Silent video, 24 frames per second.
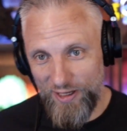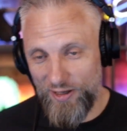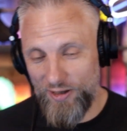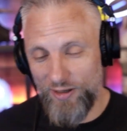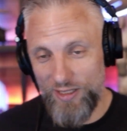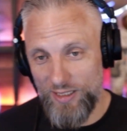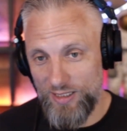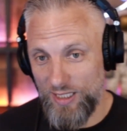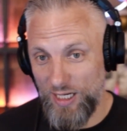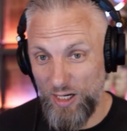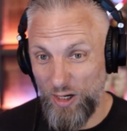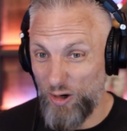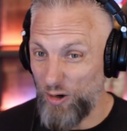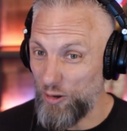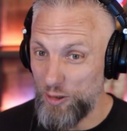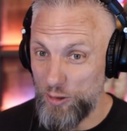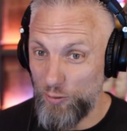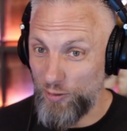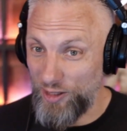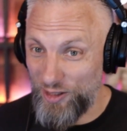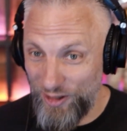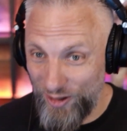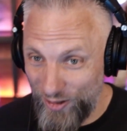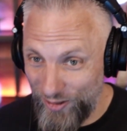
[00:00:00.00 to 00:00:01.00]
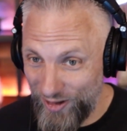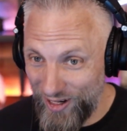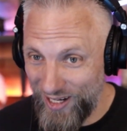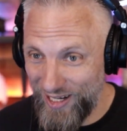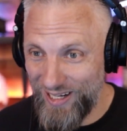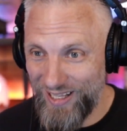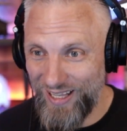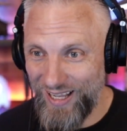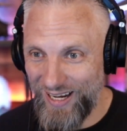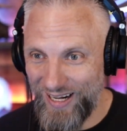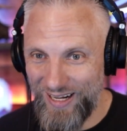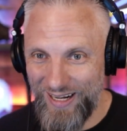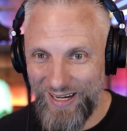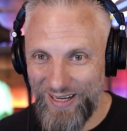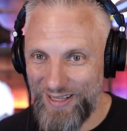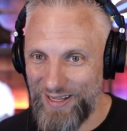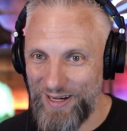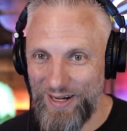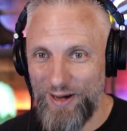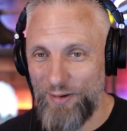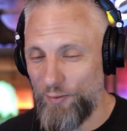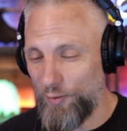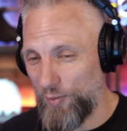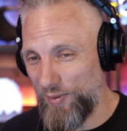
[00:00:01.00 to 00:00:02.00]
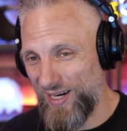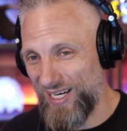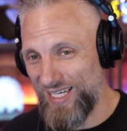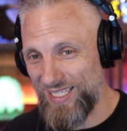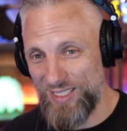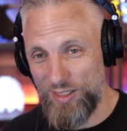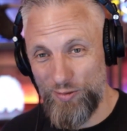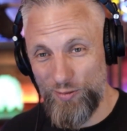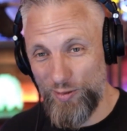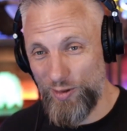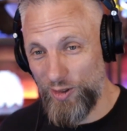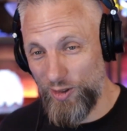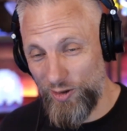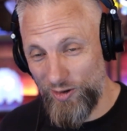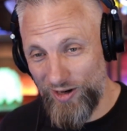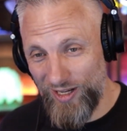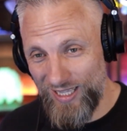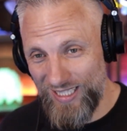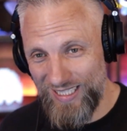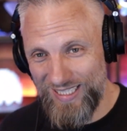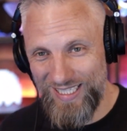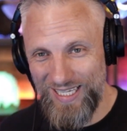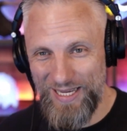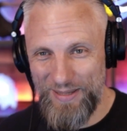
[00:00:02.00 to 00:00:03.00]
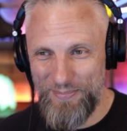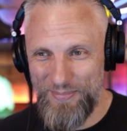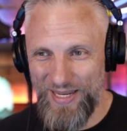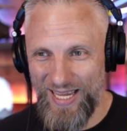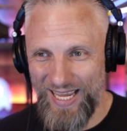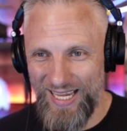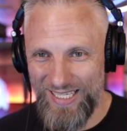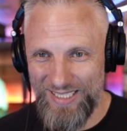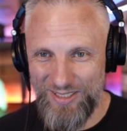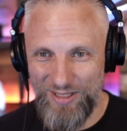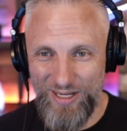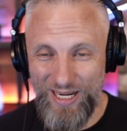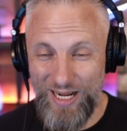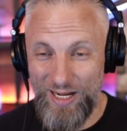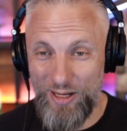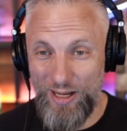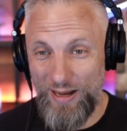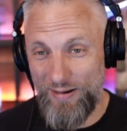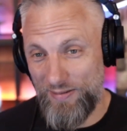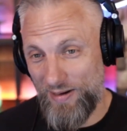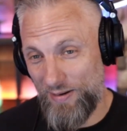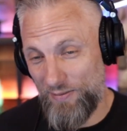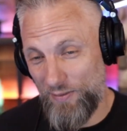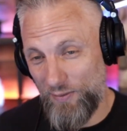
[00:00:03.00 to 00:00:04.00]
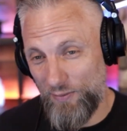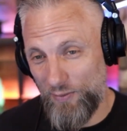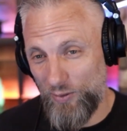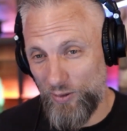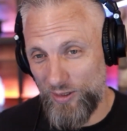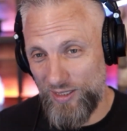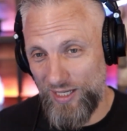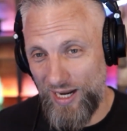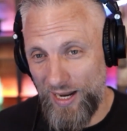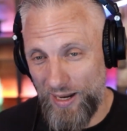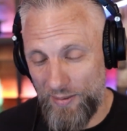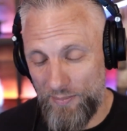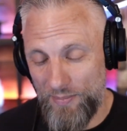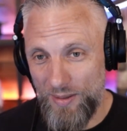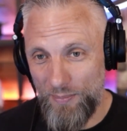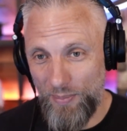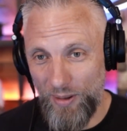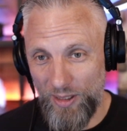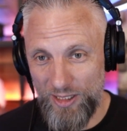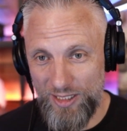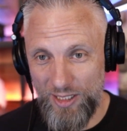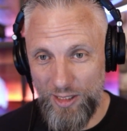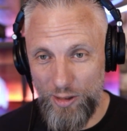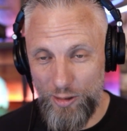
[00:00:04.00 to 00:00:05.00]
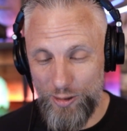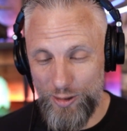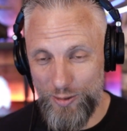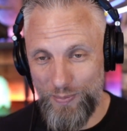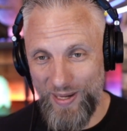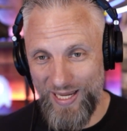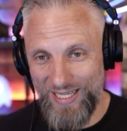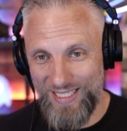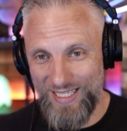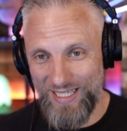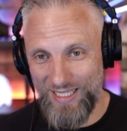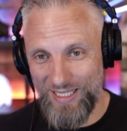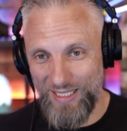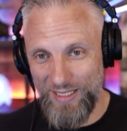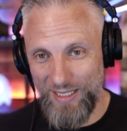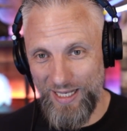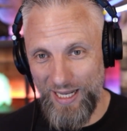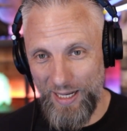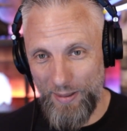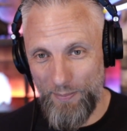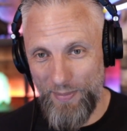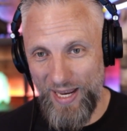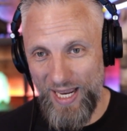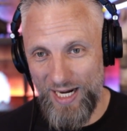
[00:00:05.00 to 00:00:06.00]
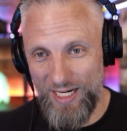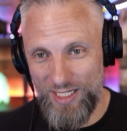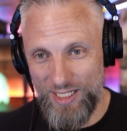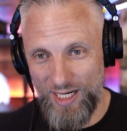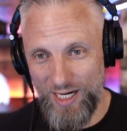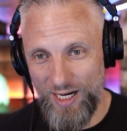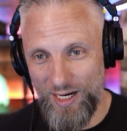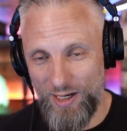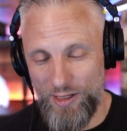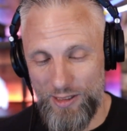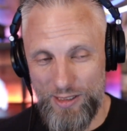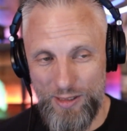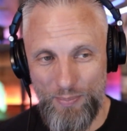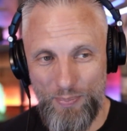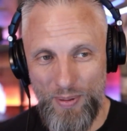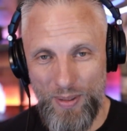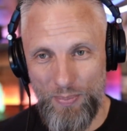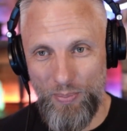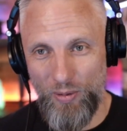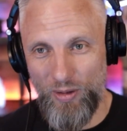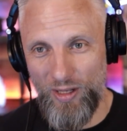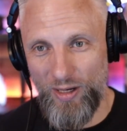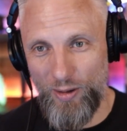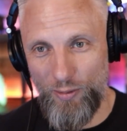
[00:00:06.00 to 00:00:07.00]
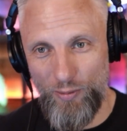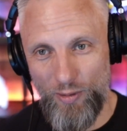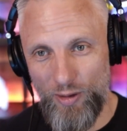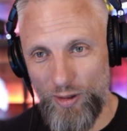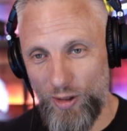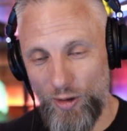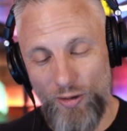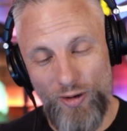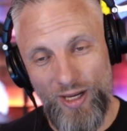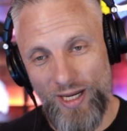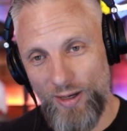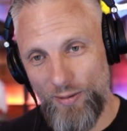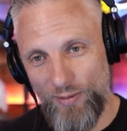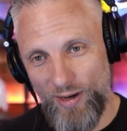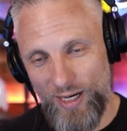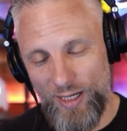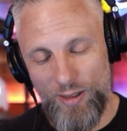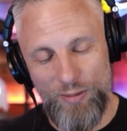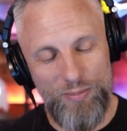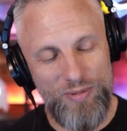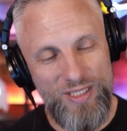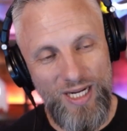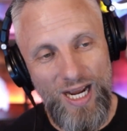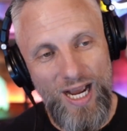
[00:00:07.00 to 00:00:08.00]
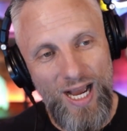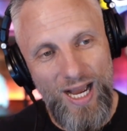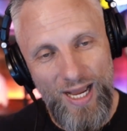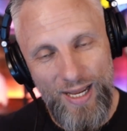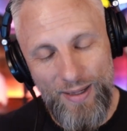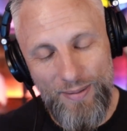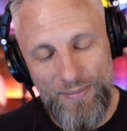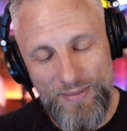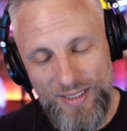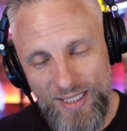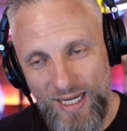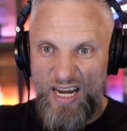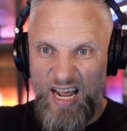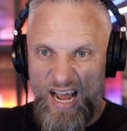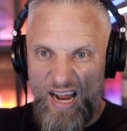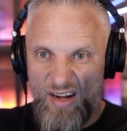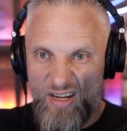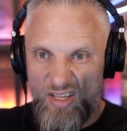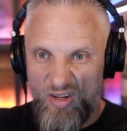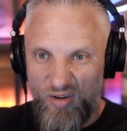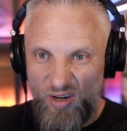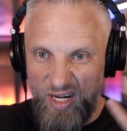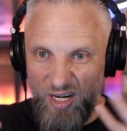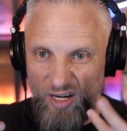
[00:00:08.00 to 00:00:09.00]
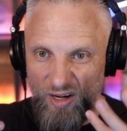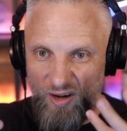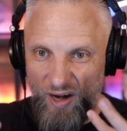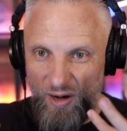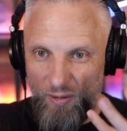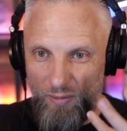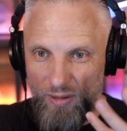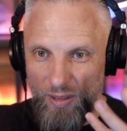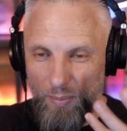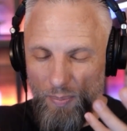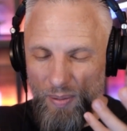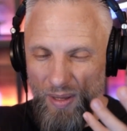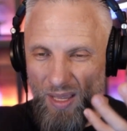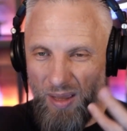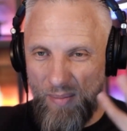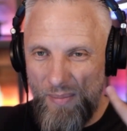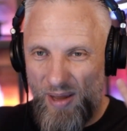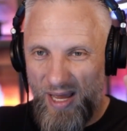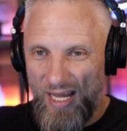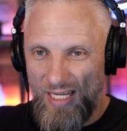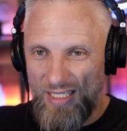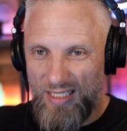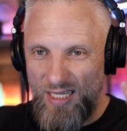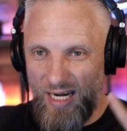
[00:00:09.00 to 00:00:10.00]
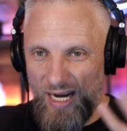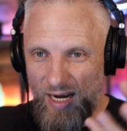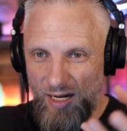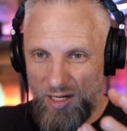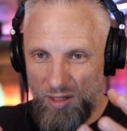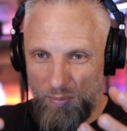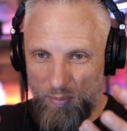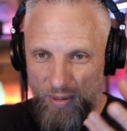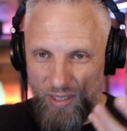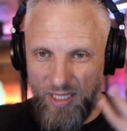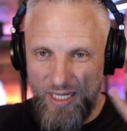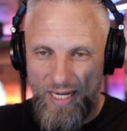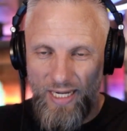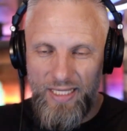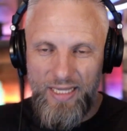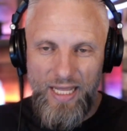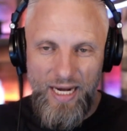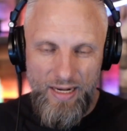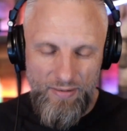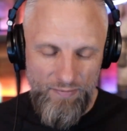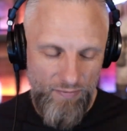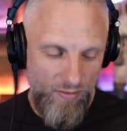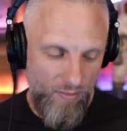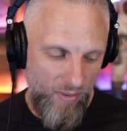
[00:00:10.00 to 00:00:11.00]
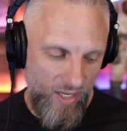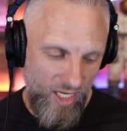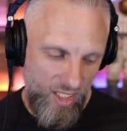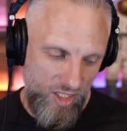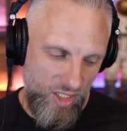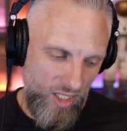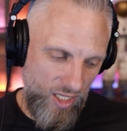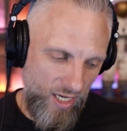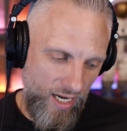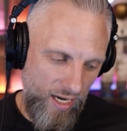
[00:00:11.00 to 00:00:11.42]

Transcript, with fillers: And it's like, oh, it's renewing. Like, and then everybody doesn't renew on the same date. So now you have to have a full time person who's basically like managing hundreds of people that are renewing at random times. How do you integrate with the PMS and how do you protect that information?